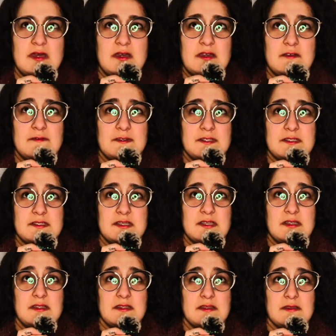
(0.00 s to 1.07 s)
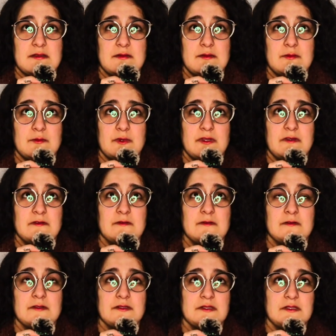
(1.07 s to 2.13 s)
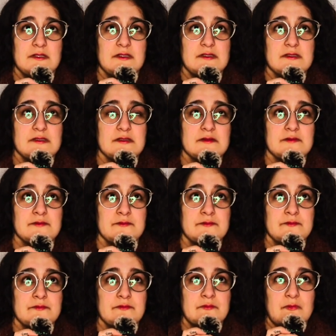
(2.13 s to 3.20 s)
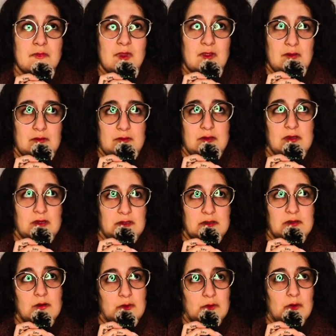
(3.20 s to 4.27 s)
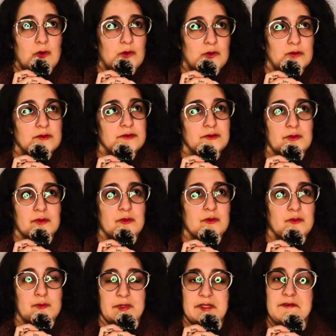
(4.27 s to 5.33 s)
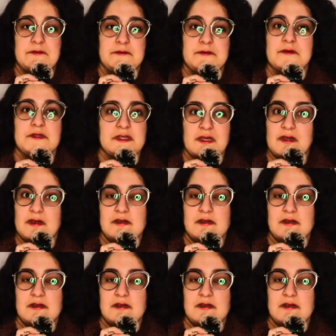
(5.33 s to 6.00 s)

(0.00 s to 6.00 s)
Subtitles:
If it is heat wave, it is a cold wave. Yeah,